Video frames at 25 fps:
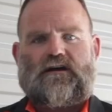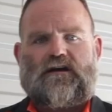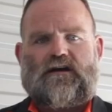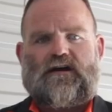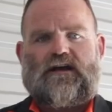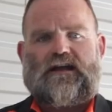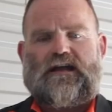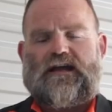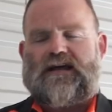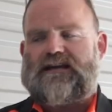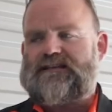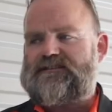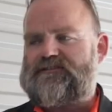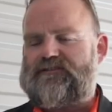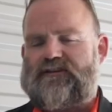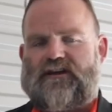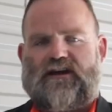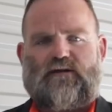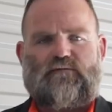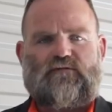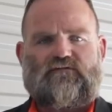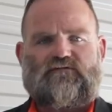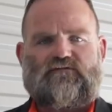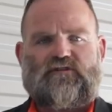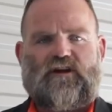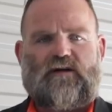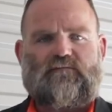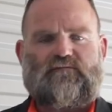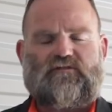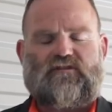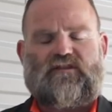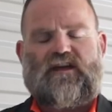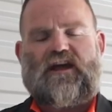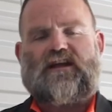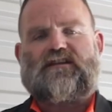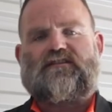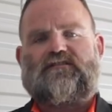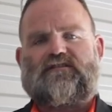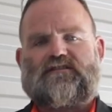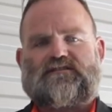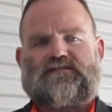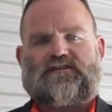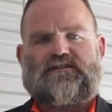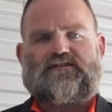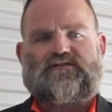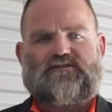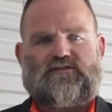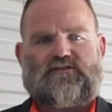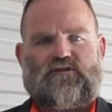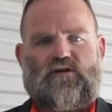Hi guys, so yeah, we've come to the end of this
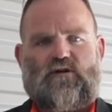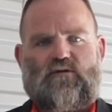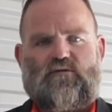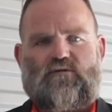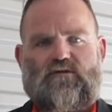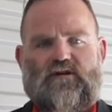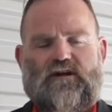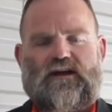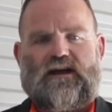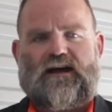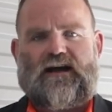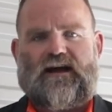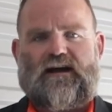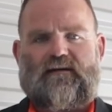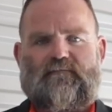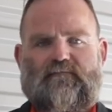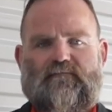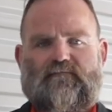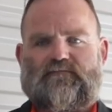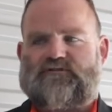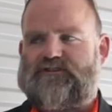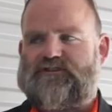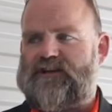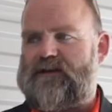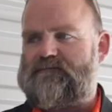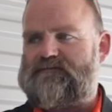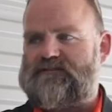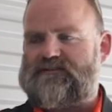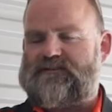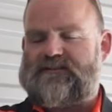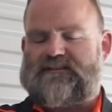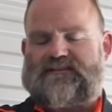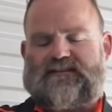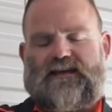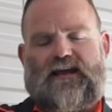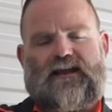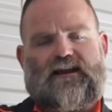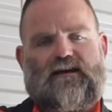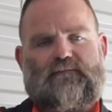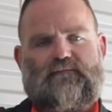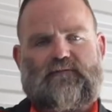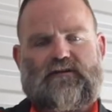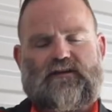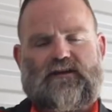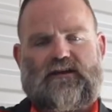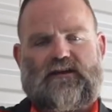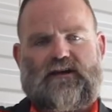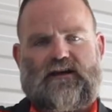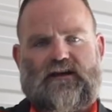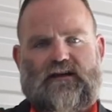install. James is just setting up
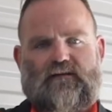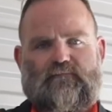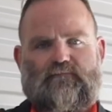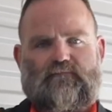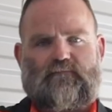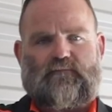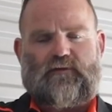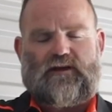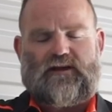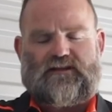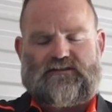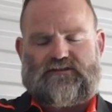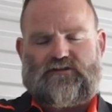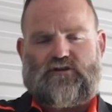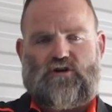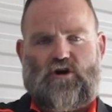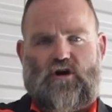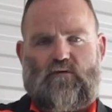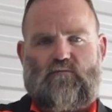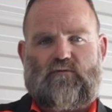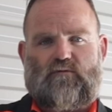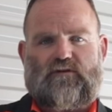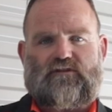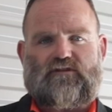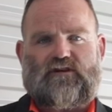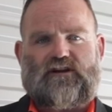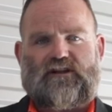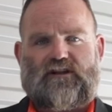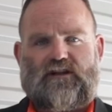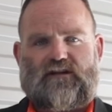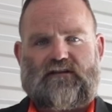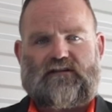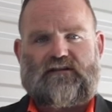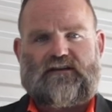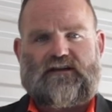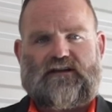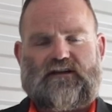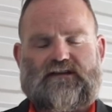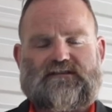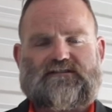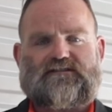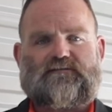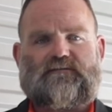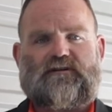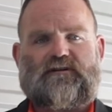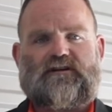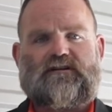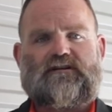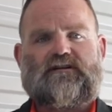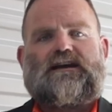the intercom with the
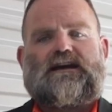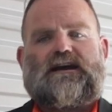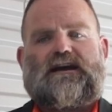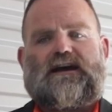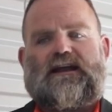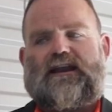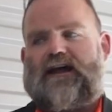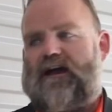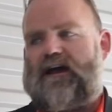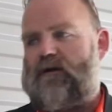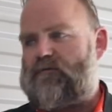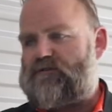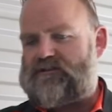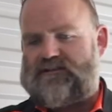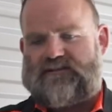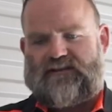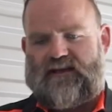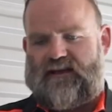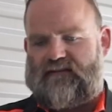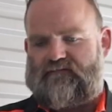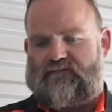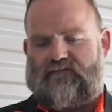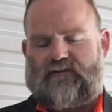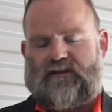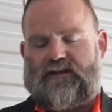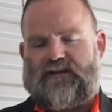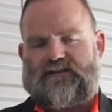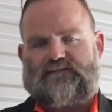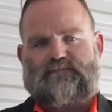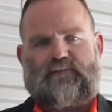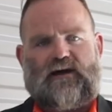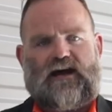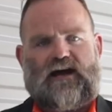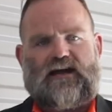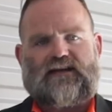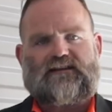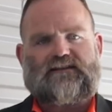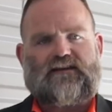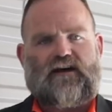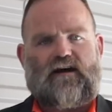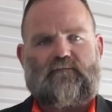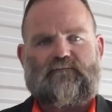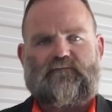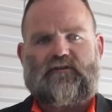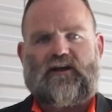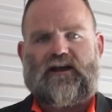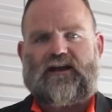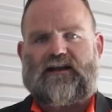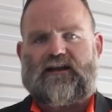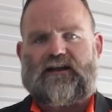customer, and we're just getting finished, packed up,
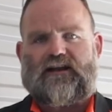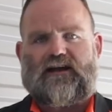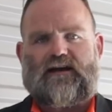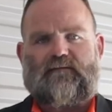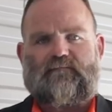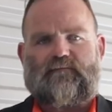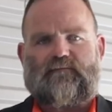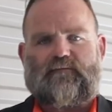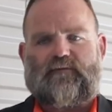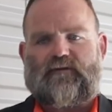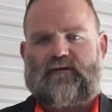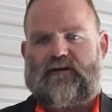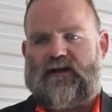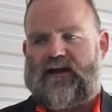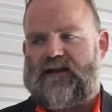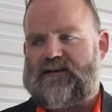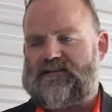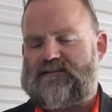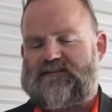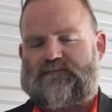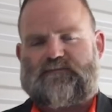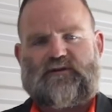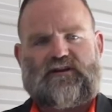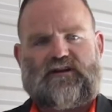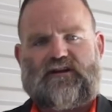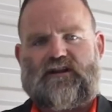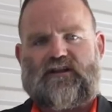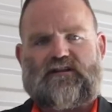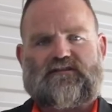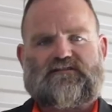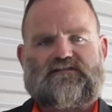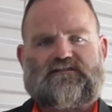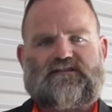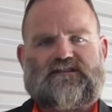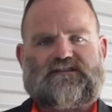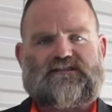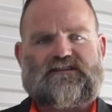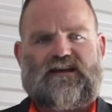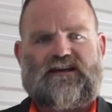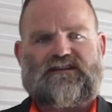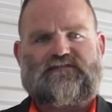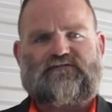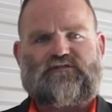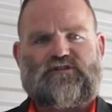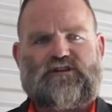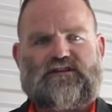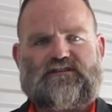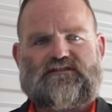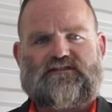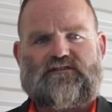tidied up, and it's just been another
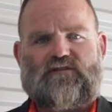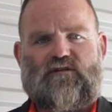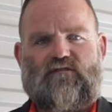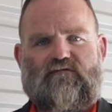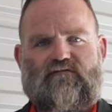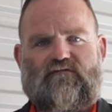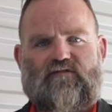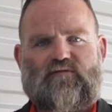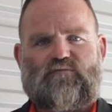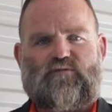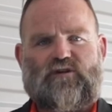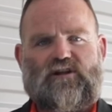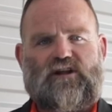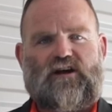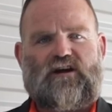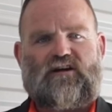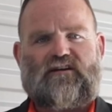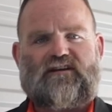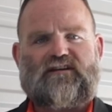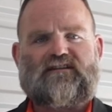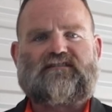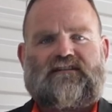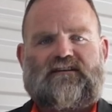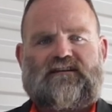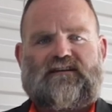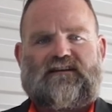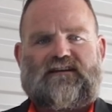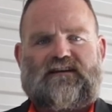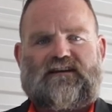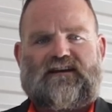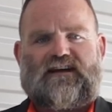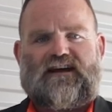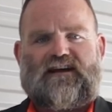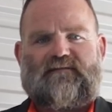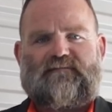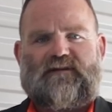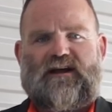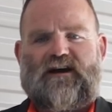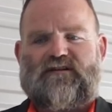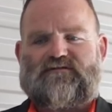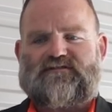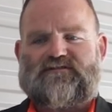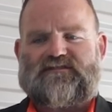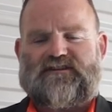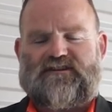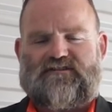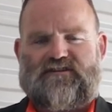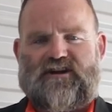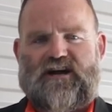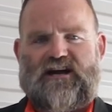successful install for Brillare. And yeah, I'll
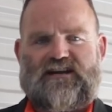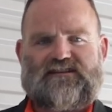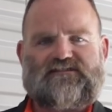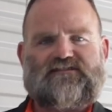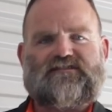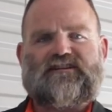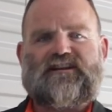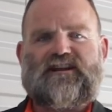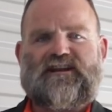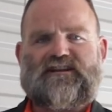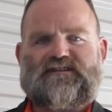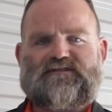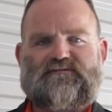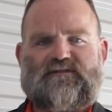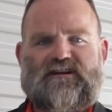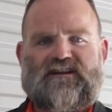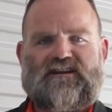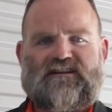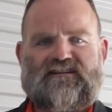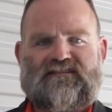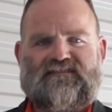see you guys on the next one.